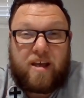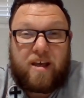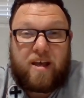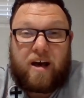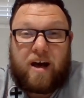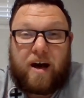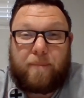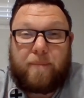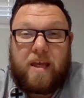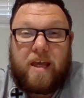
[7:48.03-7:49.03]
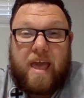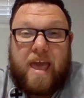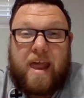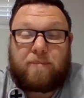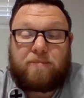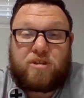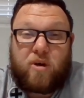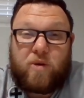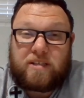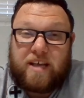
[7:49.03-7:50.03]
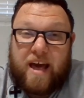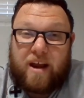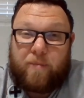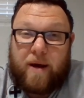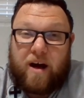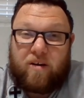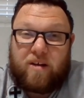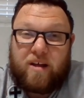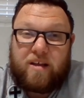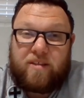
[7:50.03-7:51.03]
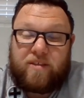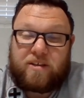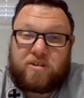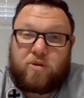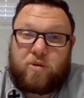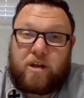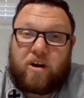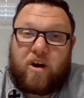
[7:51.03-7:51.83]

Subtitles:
and I'm so excited about this school year.